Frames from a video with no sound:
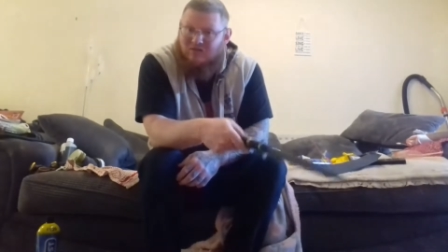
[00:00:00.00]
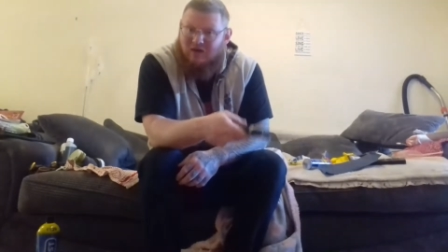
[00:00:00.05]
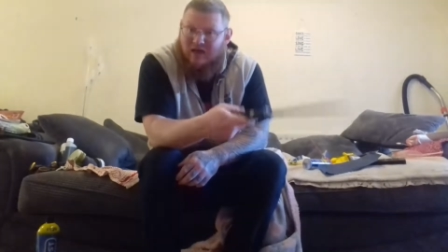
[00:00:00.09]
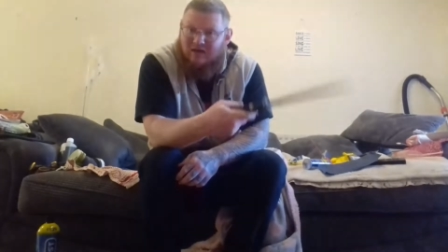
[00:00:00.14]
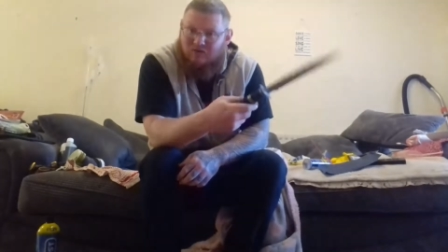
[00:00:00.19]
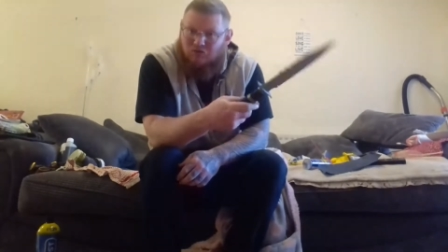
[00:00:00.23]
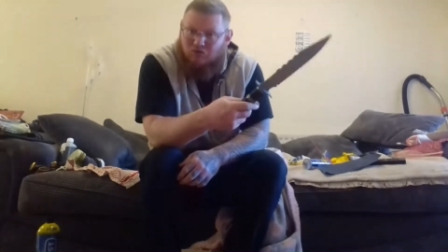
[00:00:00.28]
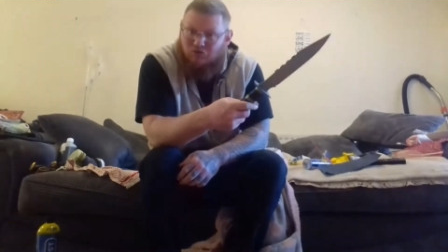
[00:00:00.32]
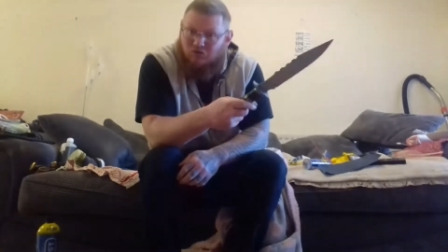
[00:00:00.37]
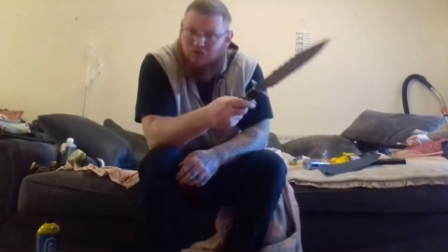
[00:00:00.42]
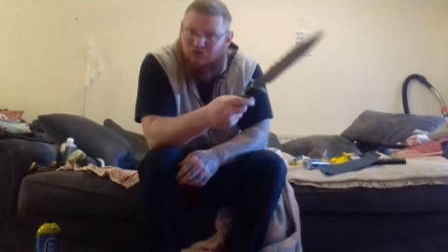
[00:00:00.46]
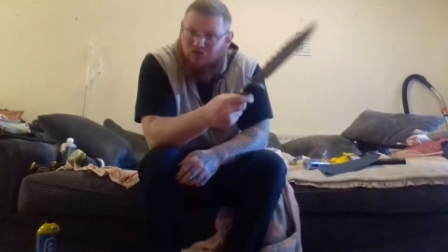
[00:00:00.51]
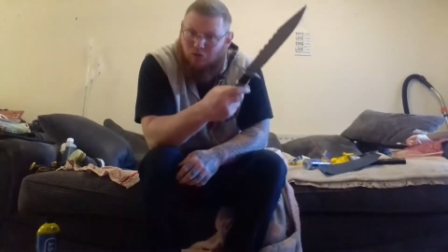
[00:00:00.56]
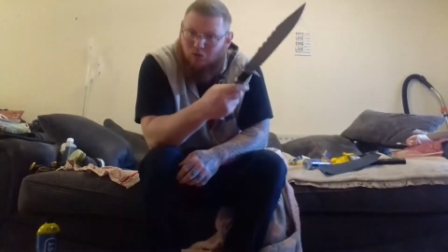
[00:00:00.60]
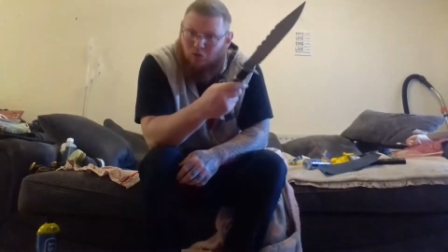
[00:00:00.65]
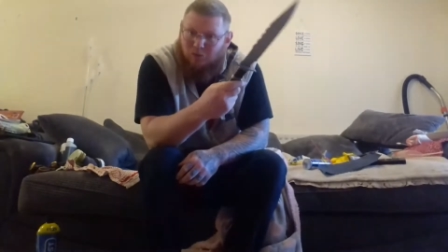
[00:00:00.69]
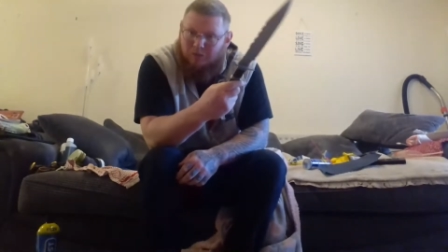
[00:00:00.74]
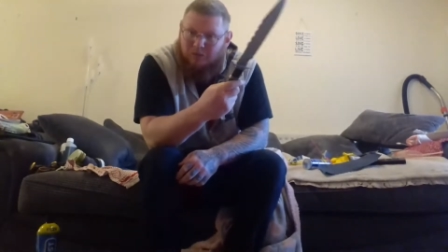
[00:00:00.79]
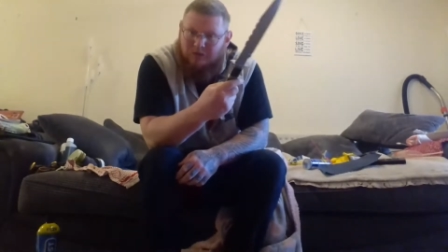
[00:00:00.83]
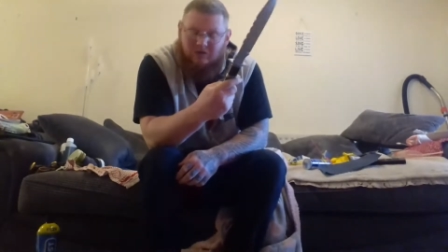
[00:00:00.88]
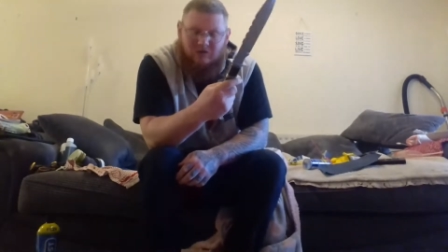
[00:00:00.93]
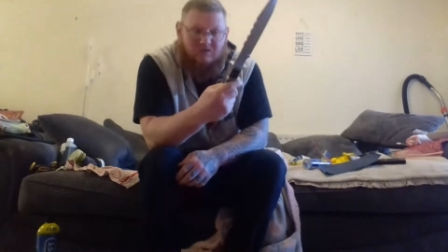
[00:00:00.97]
As a
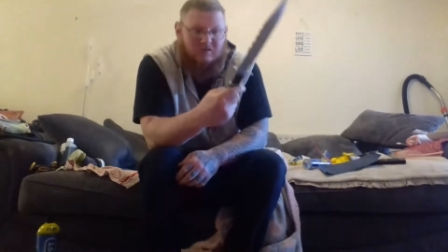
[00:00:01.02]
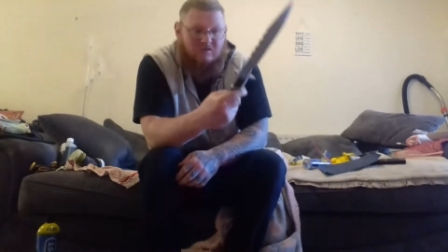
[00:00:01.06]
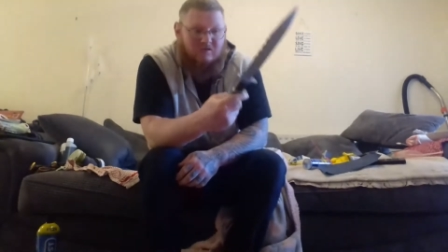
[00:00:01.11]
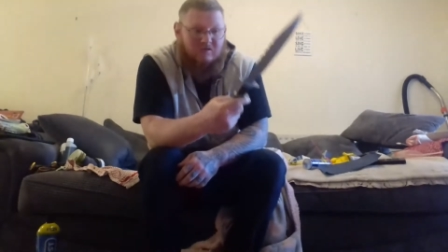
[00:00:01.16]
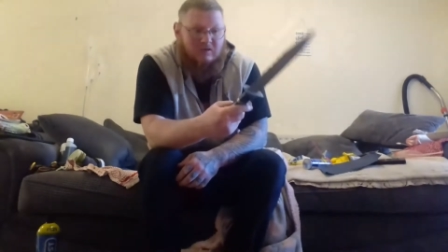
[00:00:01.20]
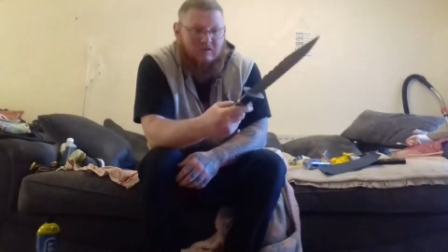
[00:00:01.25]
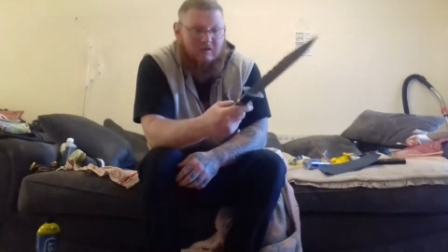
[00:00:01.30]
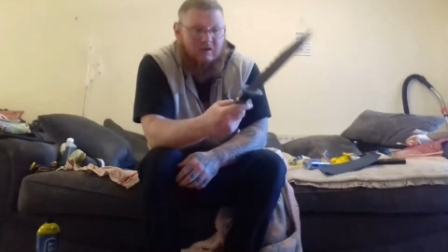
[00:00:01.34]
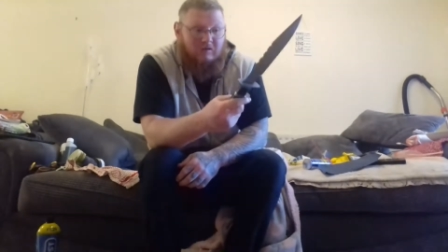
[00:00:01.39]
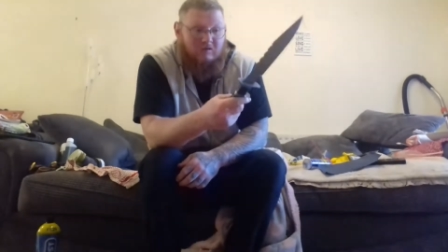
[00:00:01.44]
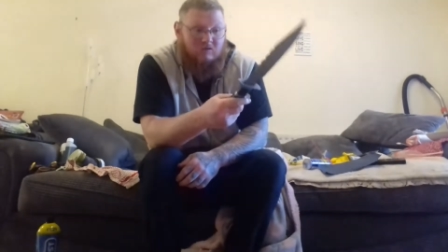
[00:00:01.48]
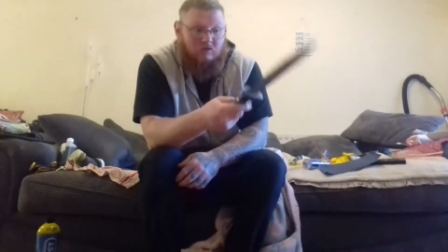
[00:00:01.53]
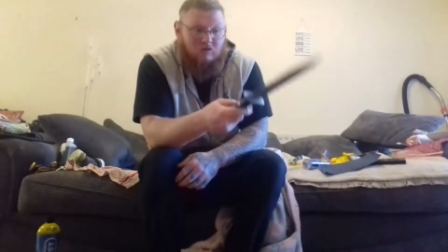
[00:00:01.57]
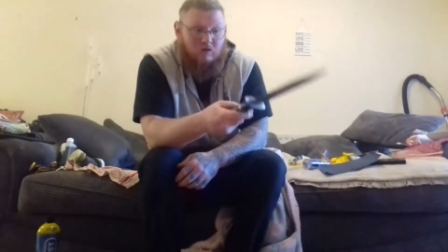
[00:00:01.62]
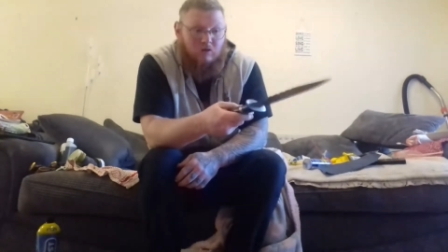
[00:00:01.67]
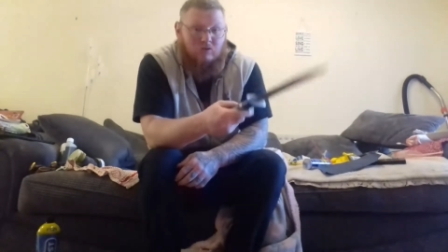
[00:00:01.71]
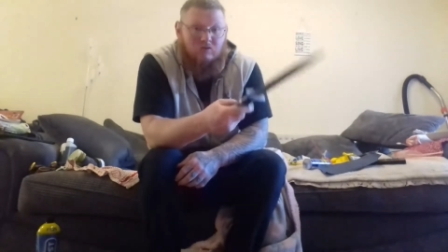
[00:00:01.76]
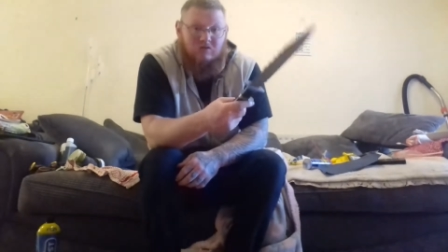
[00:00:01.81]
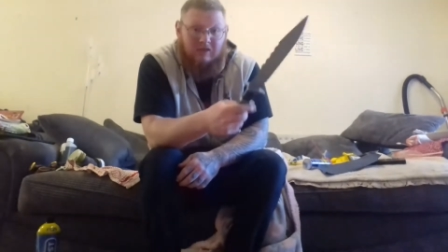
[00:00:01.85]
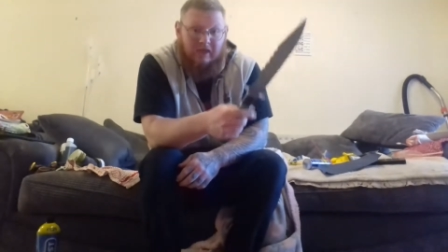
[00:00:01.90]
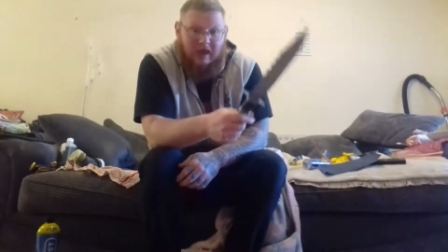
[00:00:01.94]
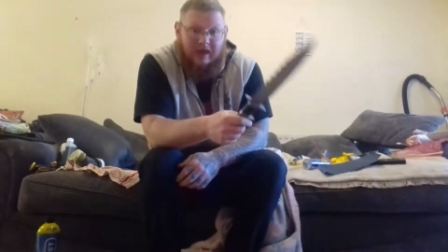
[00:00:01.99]
result, because it's
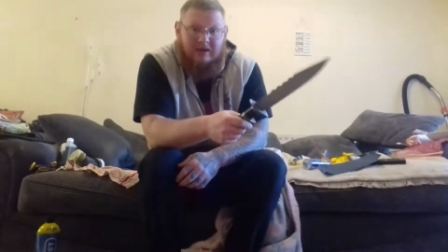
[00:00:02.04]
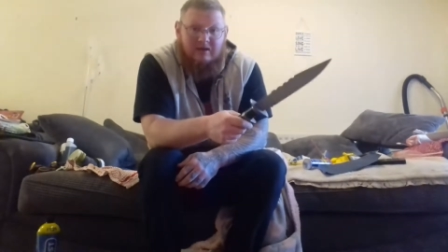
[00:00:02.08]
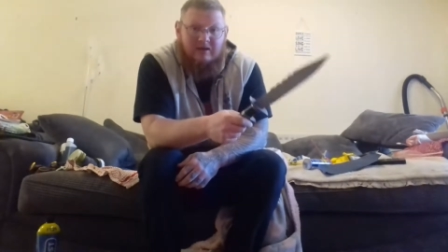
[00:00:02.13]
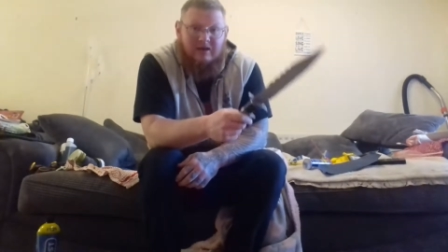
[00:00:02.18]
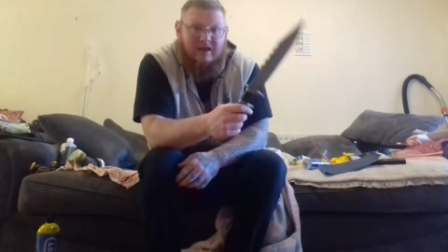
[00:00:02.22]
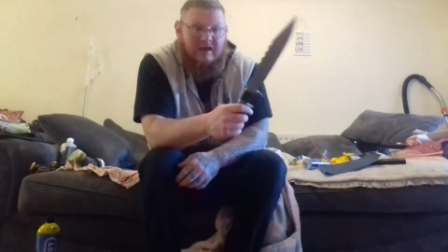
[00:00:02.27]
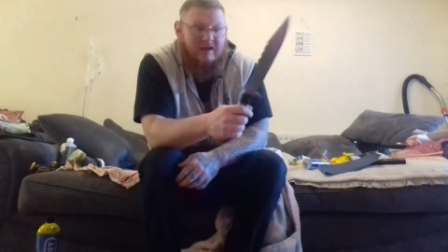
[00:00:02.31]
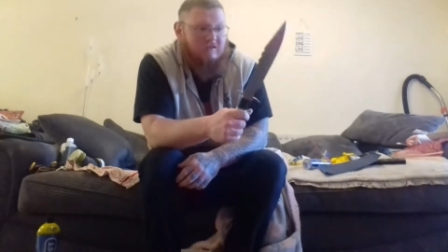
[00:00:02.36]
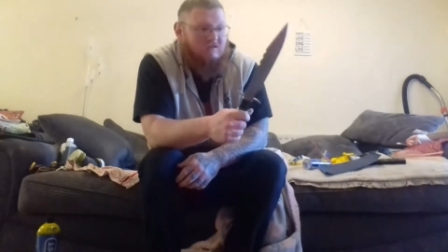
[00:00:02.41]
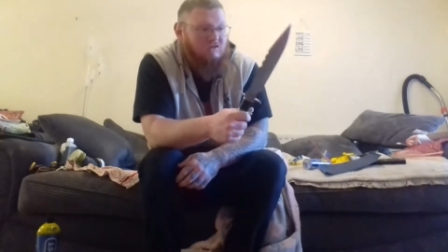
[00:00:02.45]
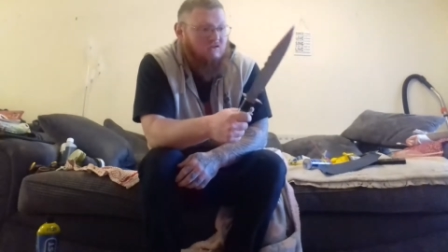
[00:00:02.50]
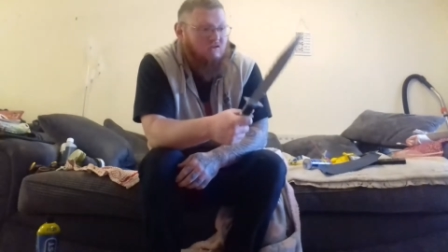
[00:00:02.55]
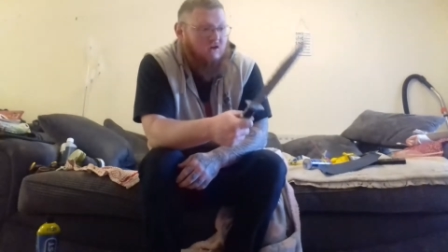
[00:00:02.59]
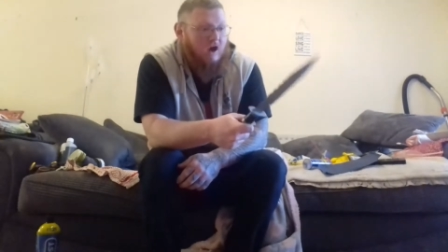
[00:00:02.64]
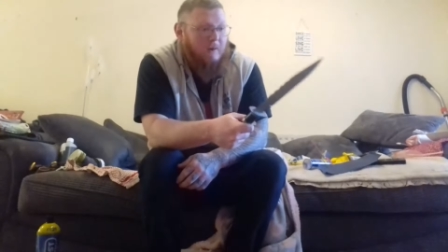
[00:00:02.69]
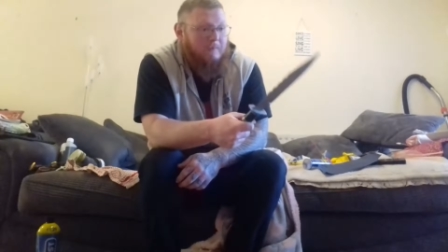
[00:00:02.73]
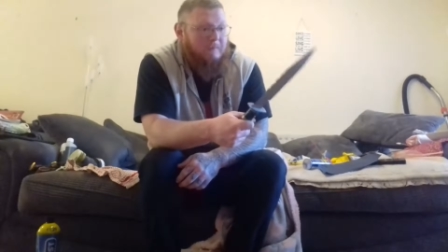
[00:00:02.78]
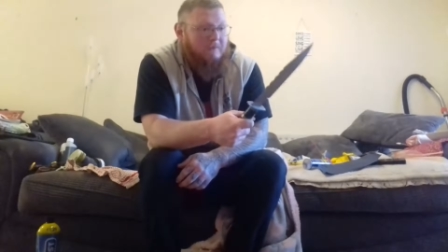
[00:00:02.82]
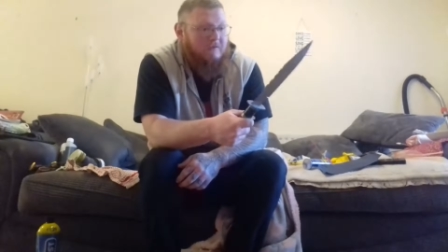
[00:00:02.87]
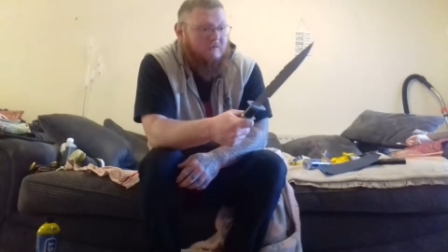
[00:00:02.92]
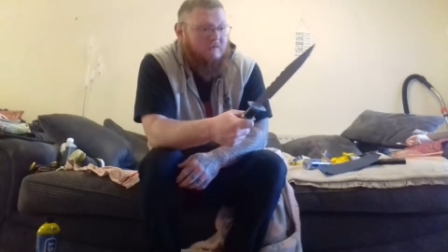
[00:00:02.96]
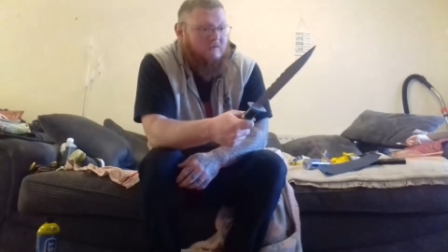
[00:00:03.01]
used daily, it's
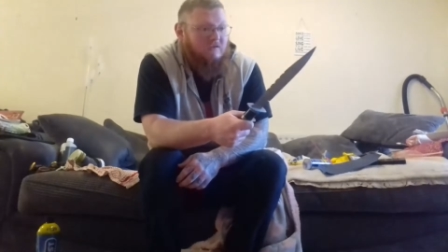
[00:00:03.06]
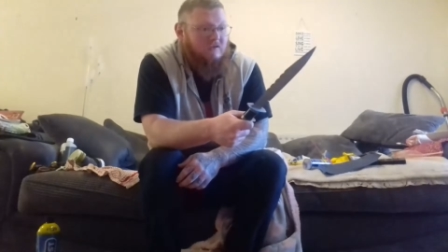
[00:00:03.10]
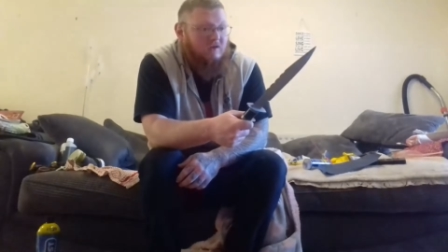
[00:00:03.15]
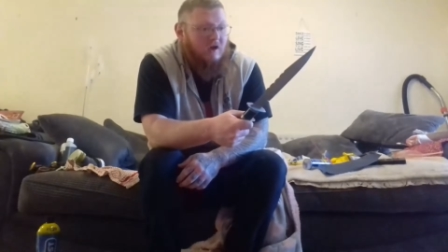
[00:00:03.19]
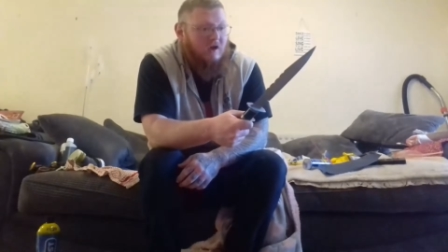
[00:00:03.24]
sharpened